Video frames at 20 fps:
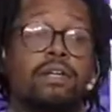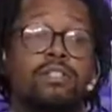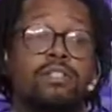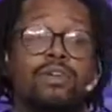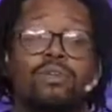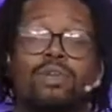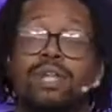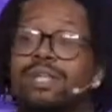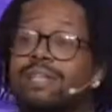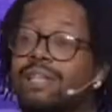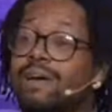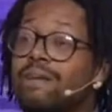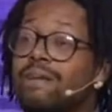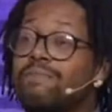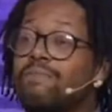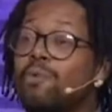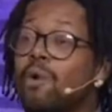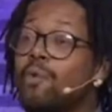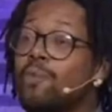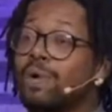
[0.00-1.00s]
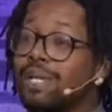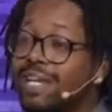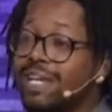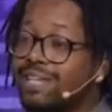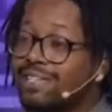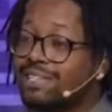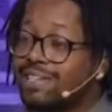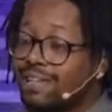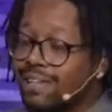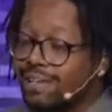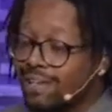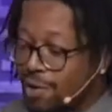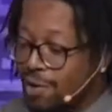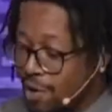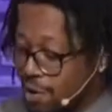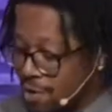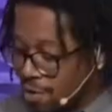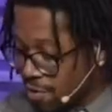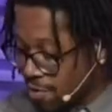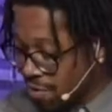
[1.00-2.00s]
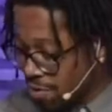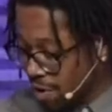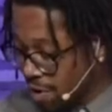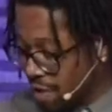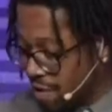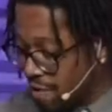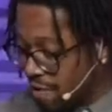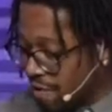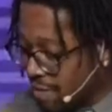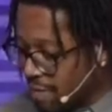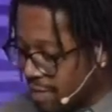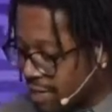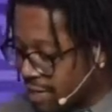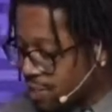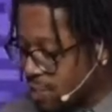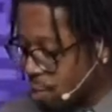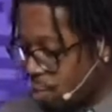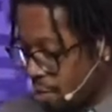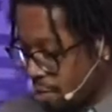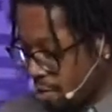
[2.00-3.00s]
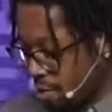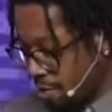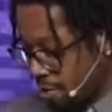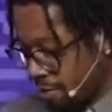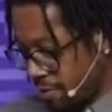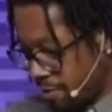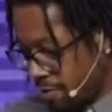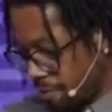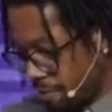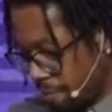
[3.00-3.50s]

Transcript: So then, therefore, we need to learn from His word.